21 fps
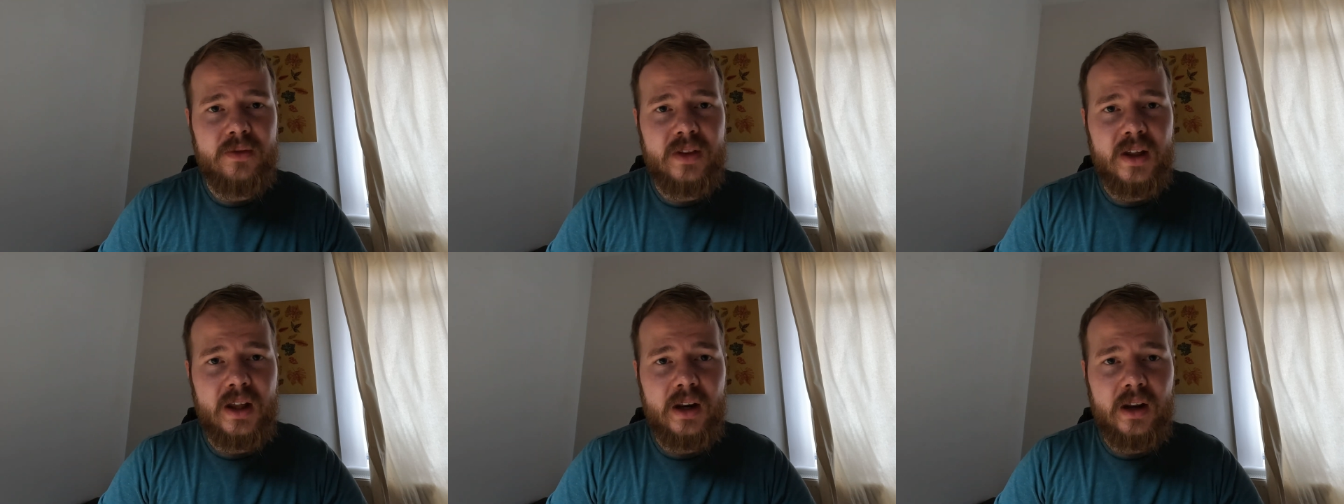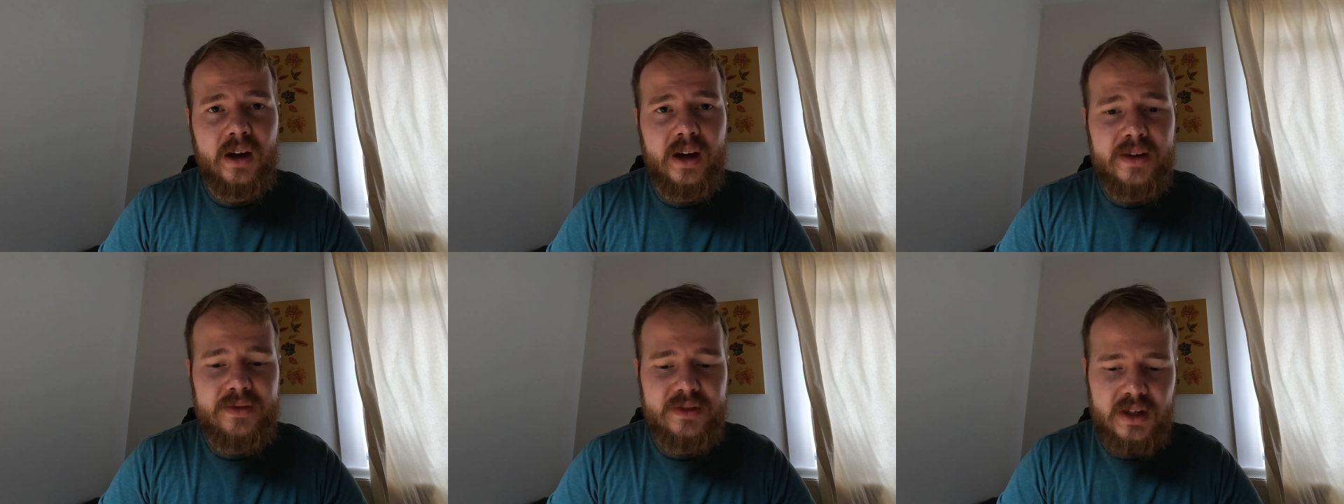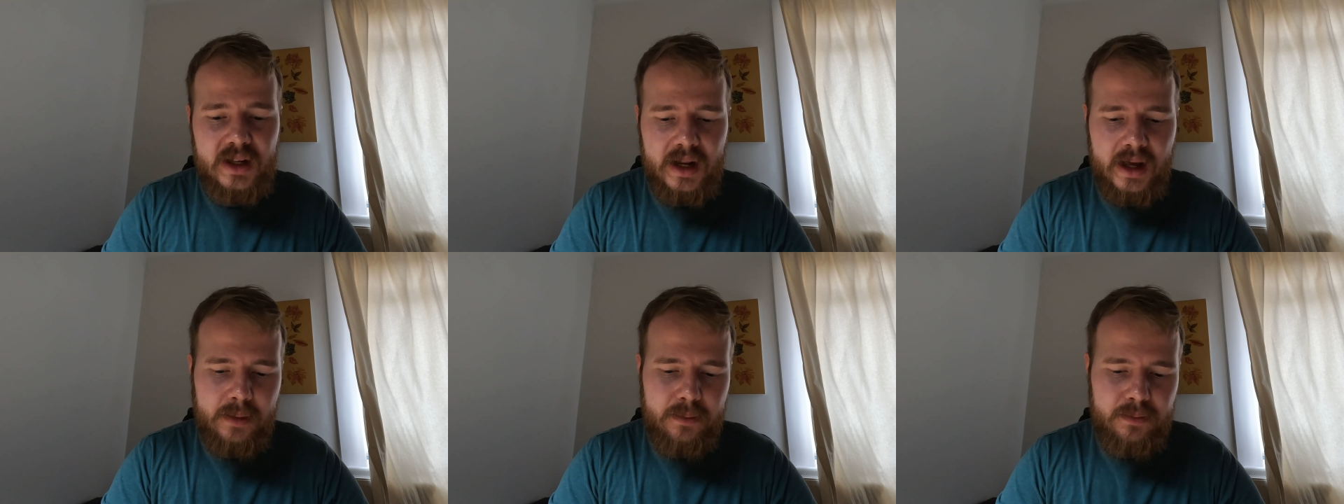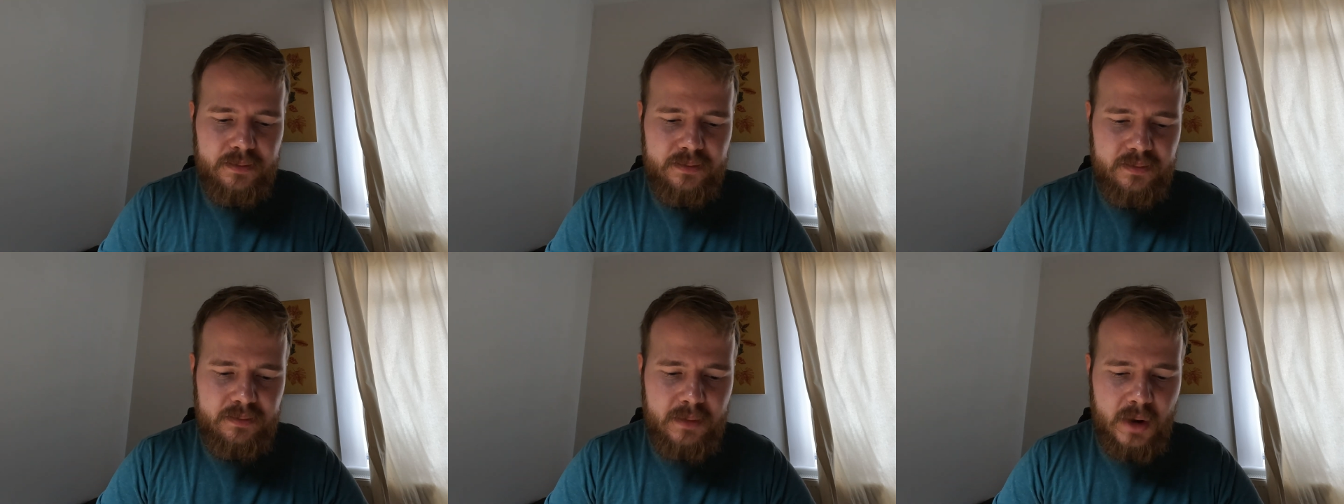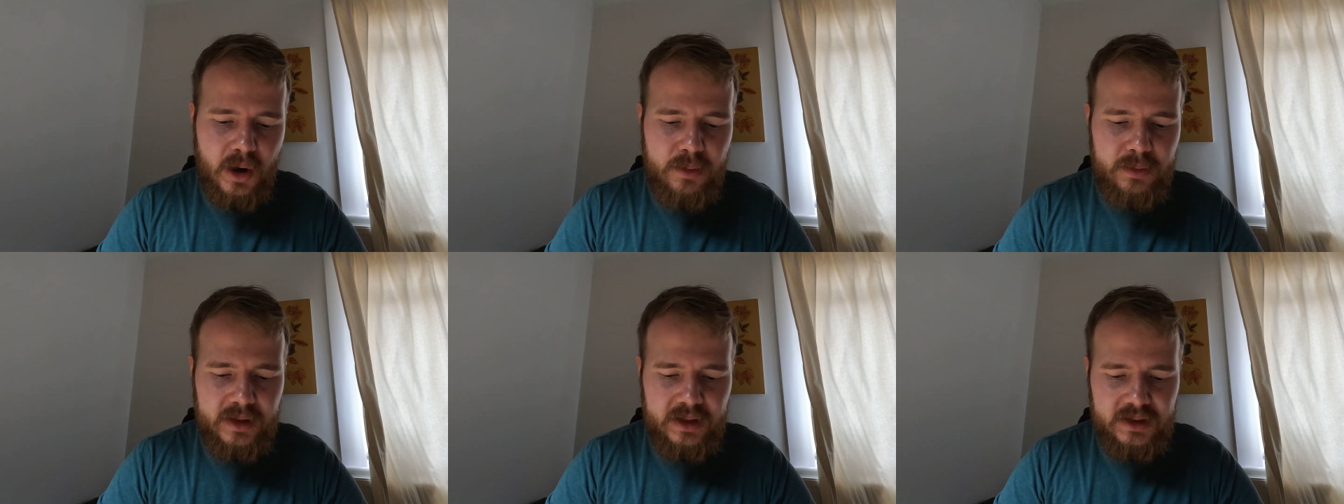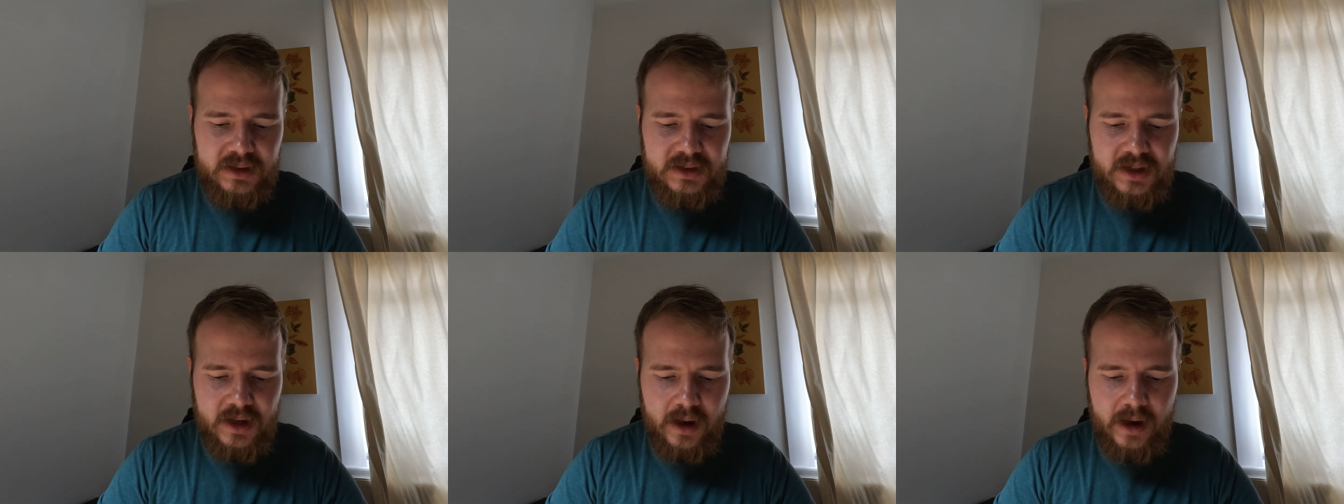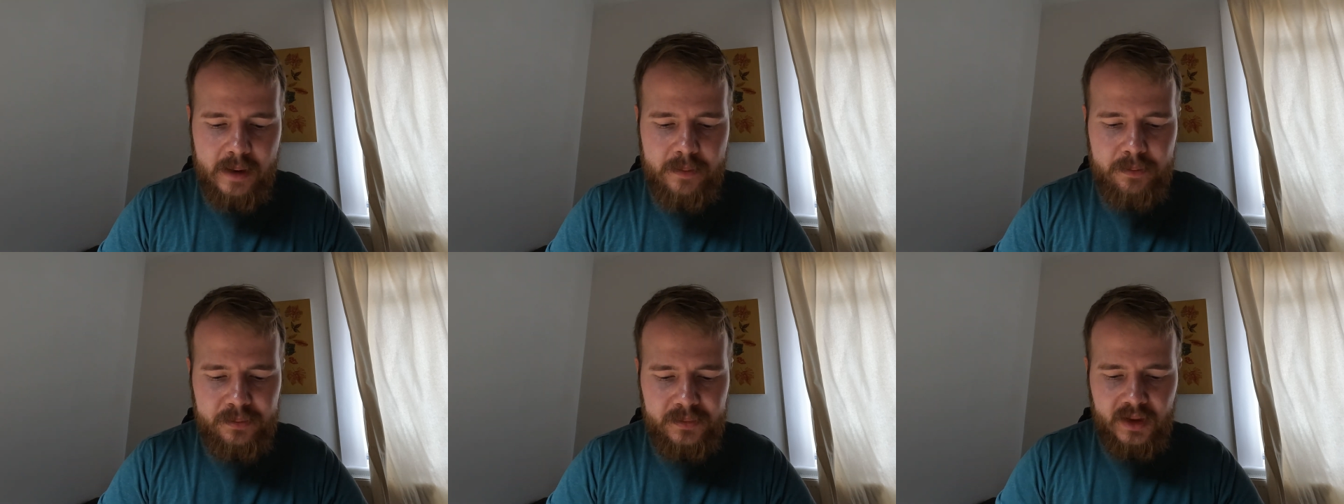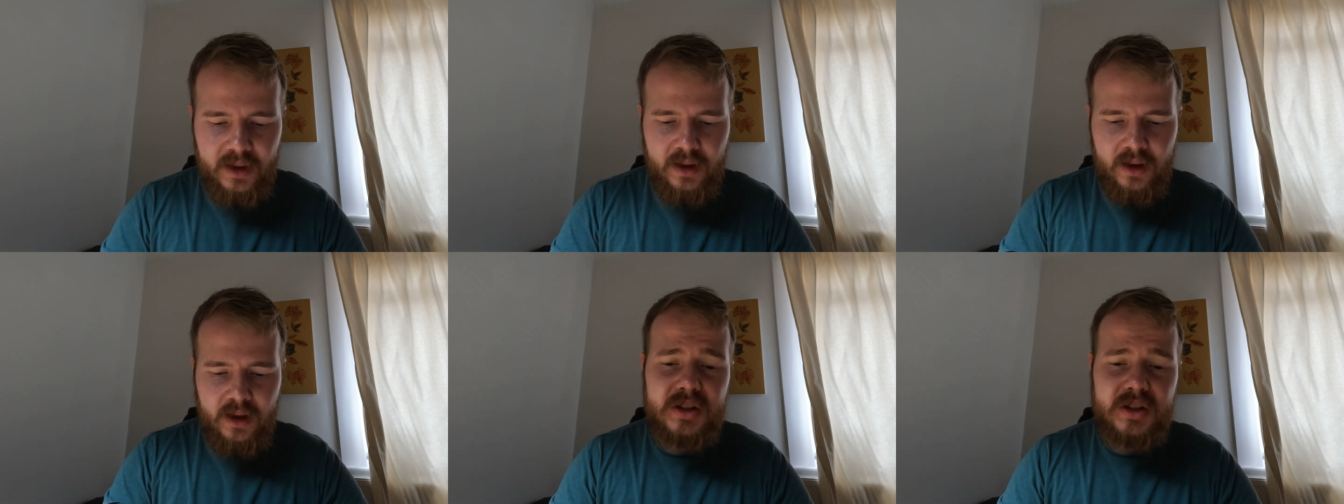of their lives at that moment in time.